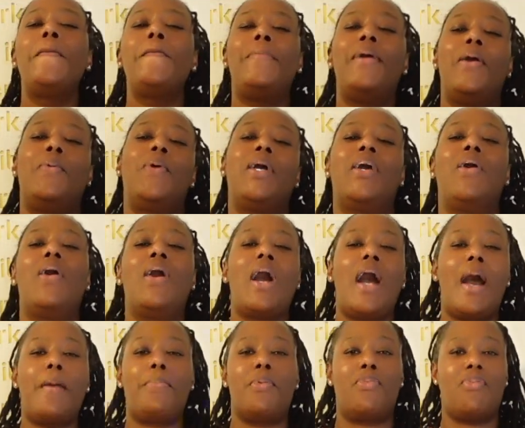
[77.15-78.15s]
But we're gonna
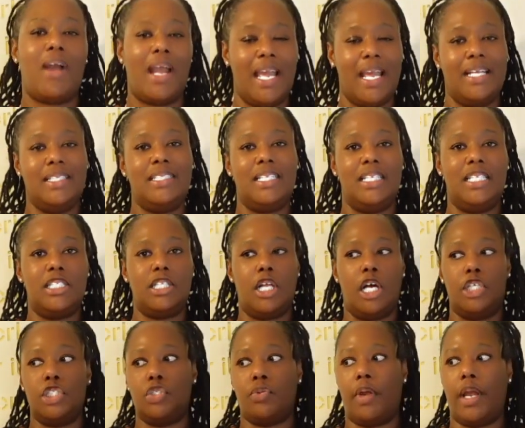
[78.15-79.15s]
hop right into this
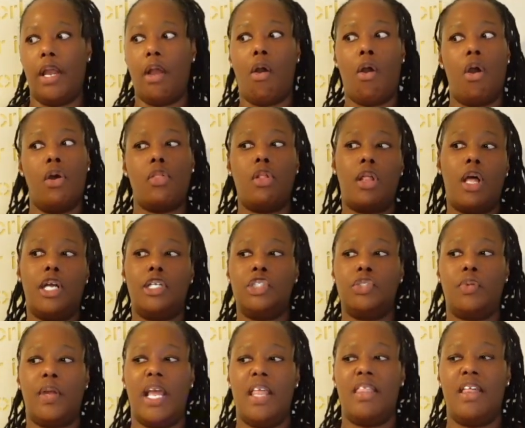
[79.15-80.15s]
lingerie. All the
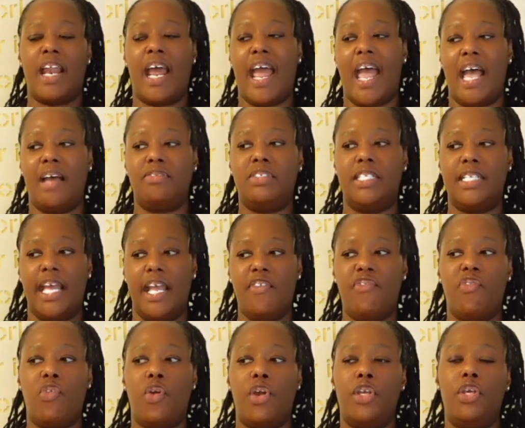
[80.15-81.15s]
lingerie that I have today
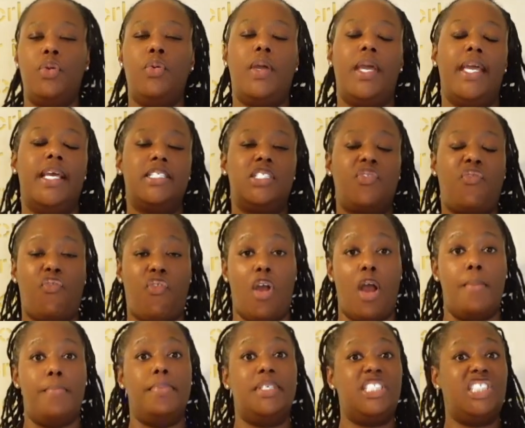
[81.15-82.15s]
for you is
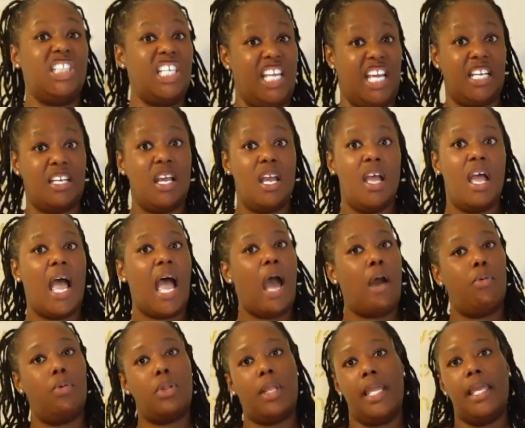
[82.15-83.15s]
from Shein.
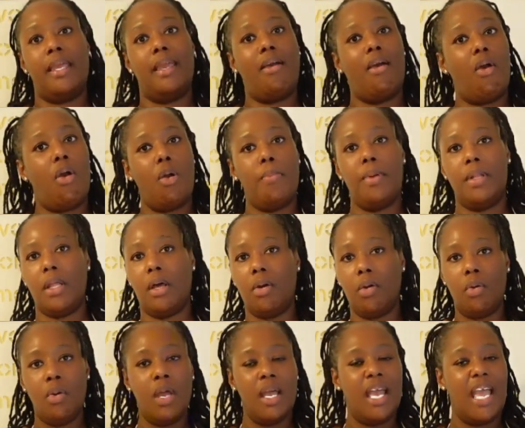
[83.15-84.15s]
I will link it all
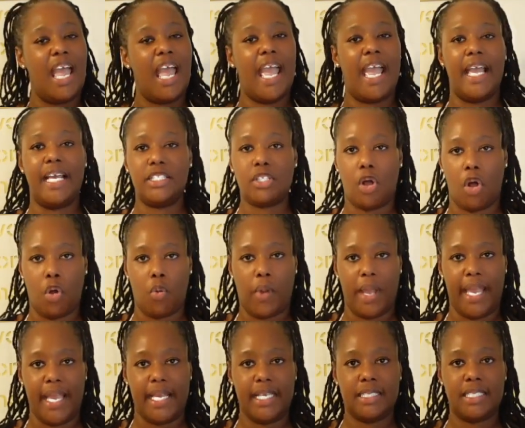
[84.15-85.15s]
below. As
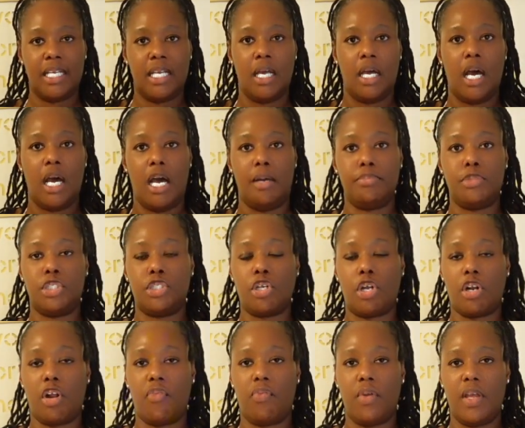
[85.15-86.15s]
always, to
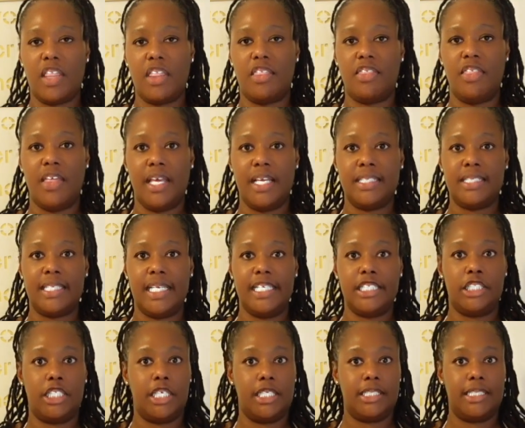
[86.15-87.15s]
start off with, this
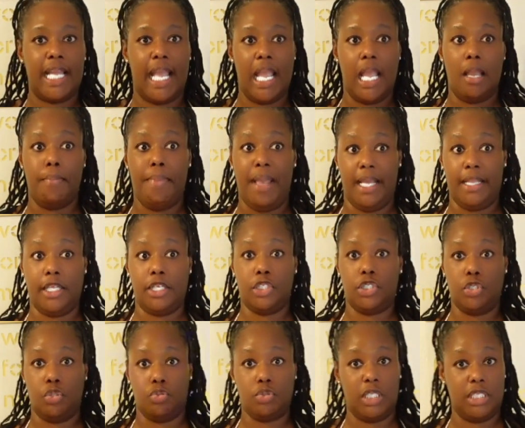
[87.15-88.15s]
is just a bathing
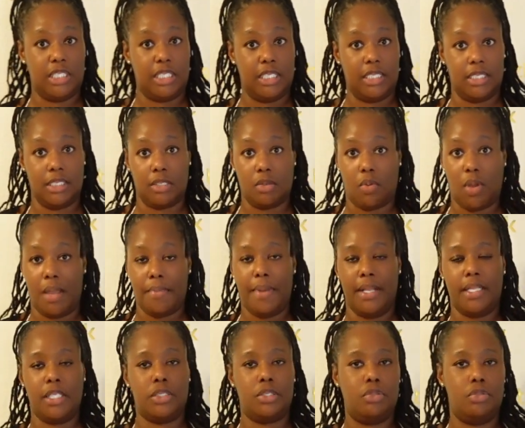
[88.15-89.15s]
suit. This is a white
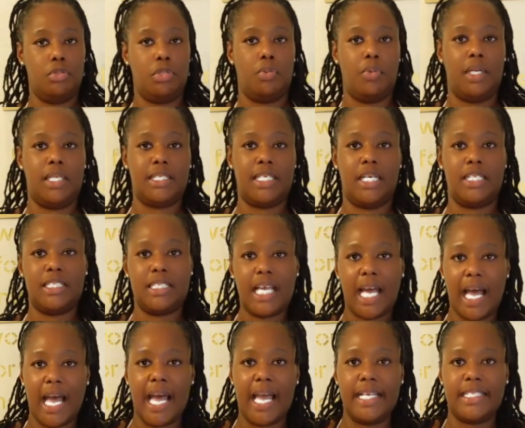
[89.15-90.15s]
bathing suit. You wear this
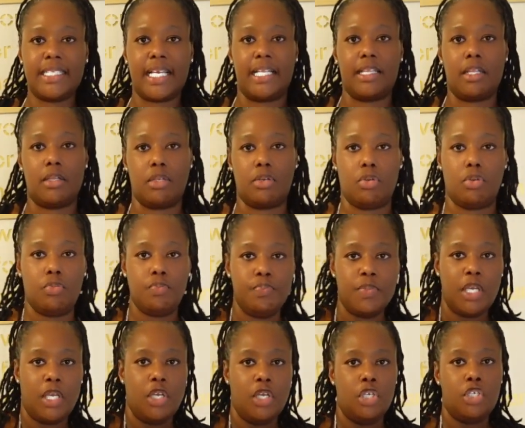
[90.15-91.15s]
outside. It's got the little
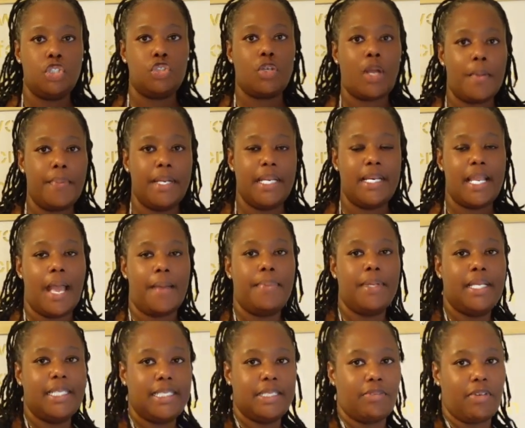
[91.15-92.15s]
strappity
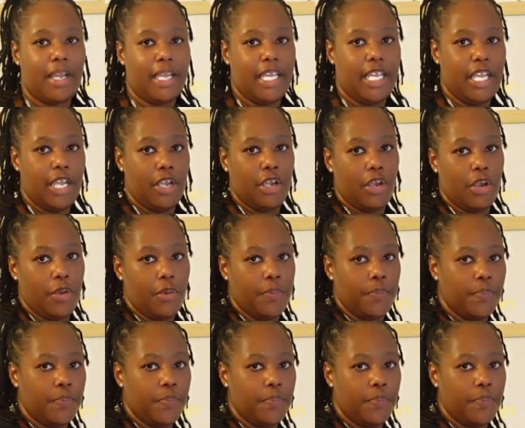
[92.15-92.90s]
dappities right here.